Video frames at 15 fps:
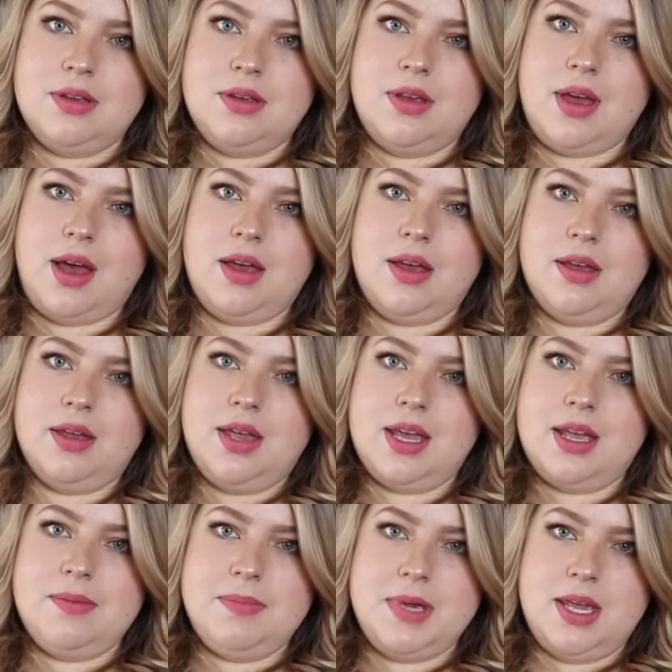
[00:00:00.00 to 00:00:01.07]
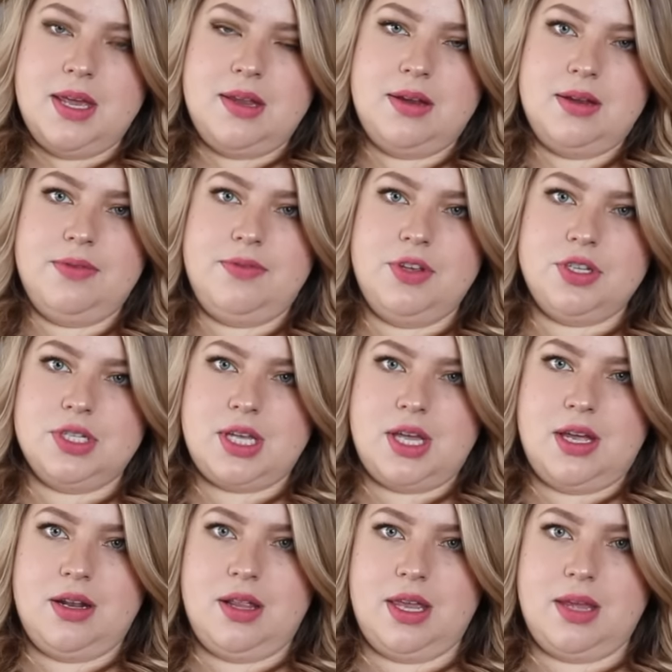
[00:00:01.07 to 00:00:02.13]
Yeah, it can be hidden if you just
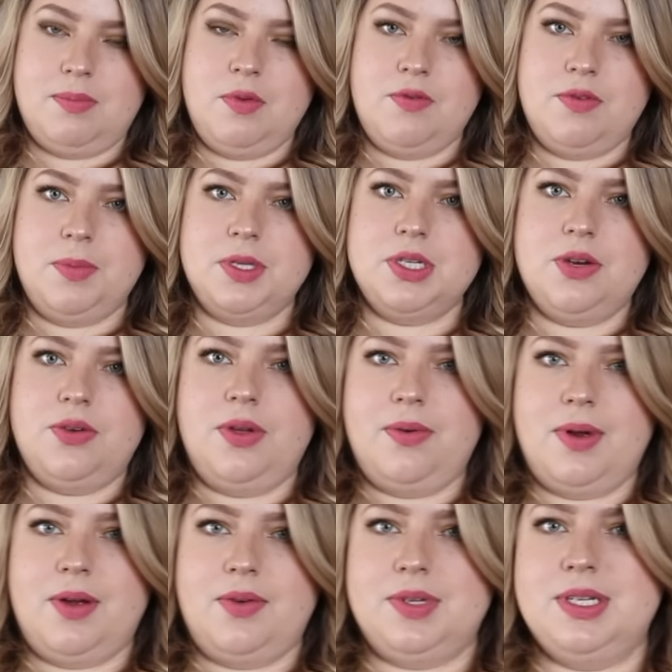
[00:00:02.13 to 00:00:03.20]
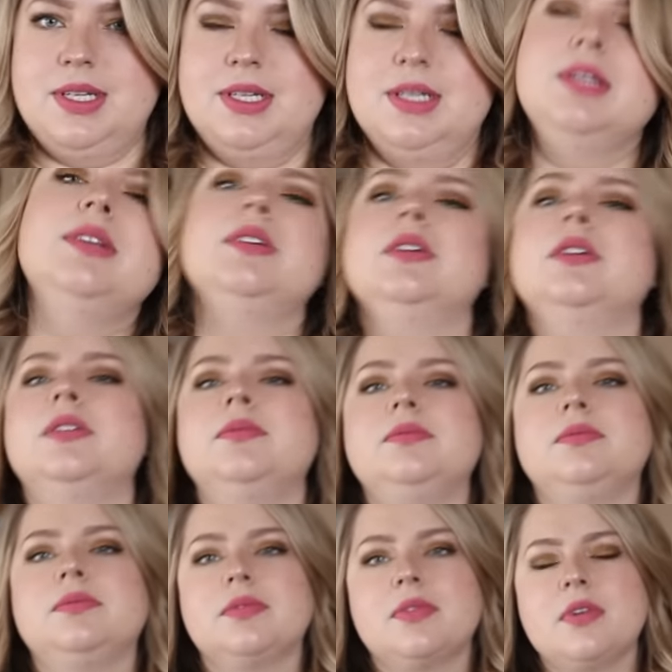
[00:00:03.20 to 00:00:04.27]
kind of like move the material around.
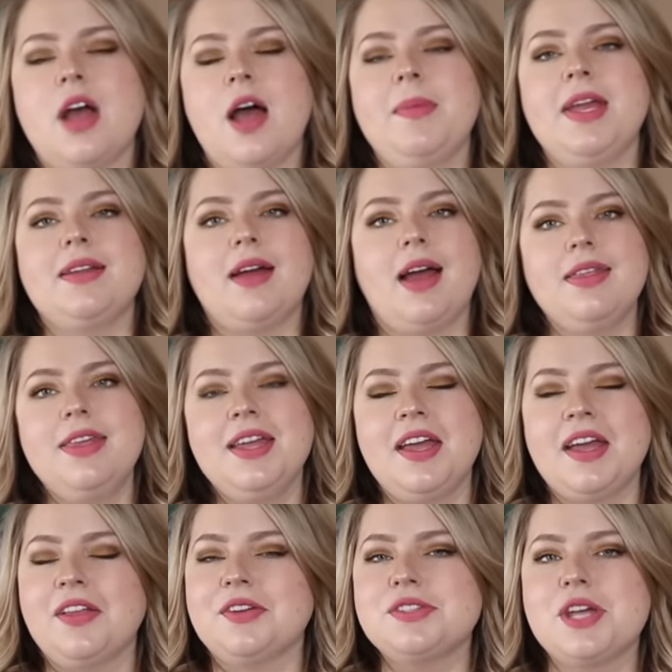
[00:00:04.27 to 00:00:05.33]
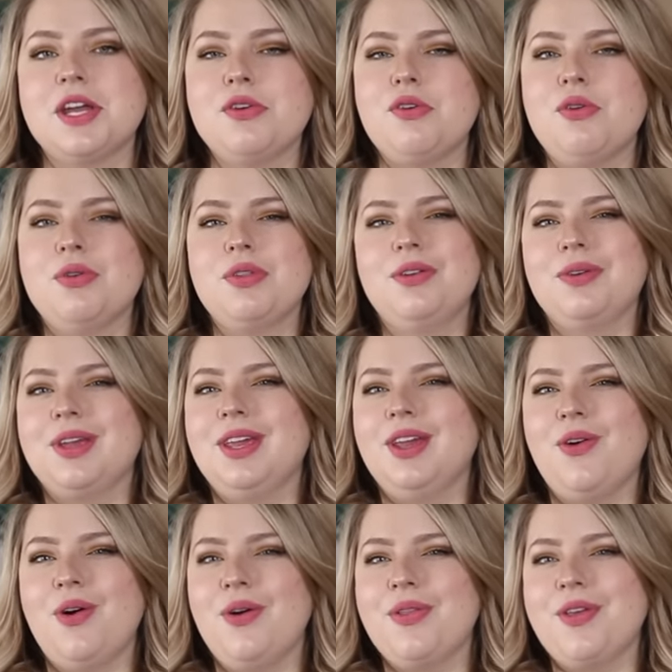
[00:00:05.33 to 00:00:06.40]
I mean, I think it looks kind of cool, little
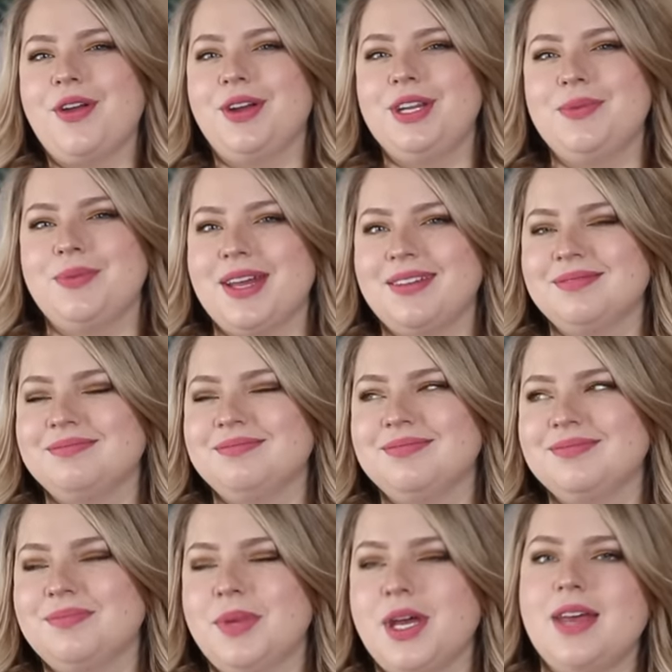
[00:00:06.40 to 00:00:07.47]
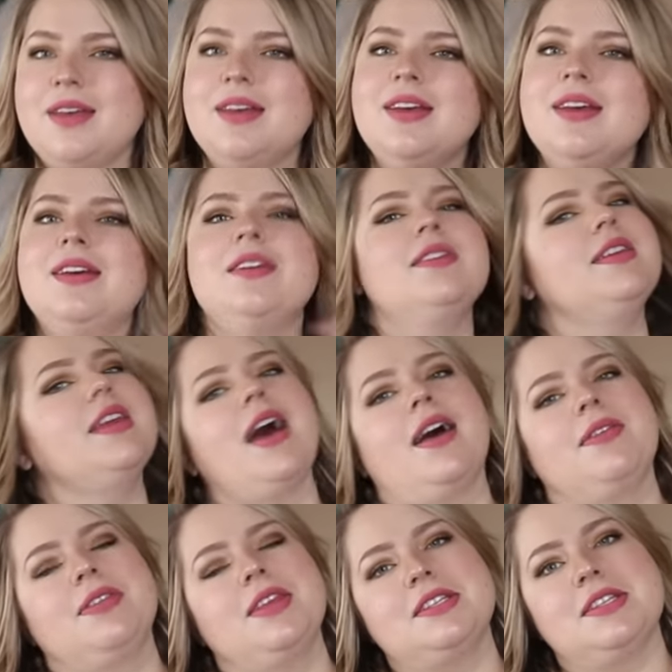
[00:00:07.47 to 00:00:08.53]
keyhole there anyway. But
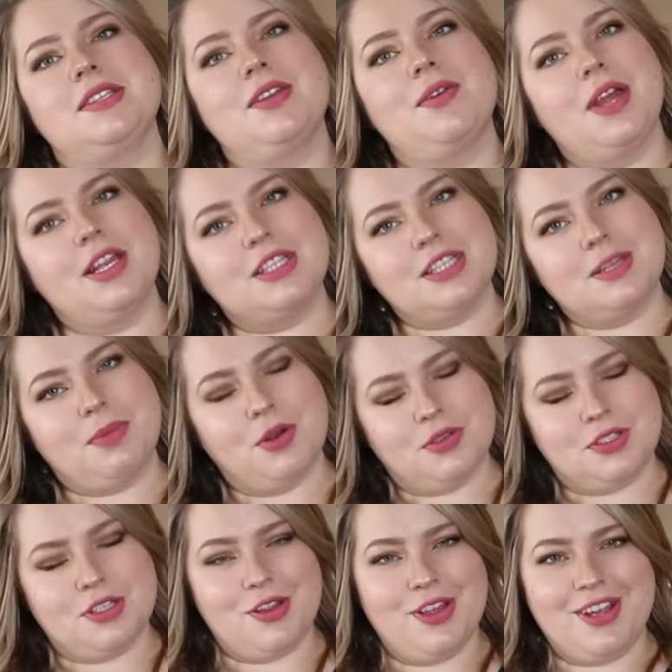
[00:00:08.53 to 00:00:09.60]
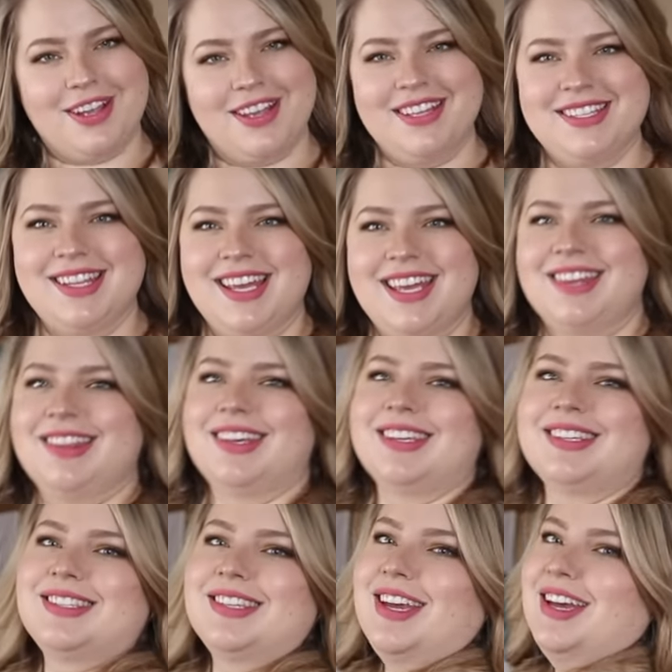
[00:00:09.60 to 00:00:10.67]
yeah, this is the way it's supposed to look, is like
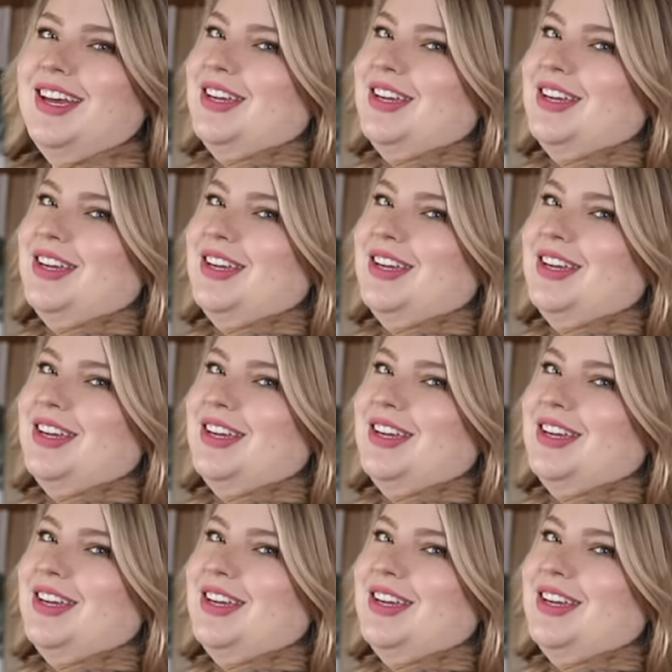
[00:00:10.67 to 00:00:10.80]
this.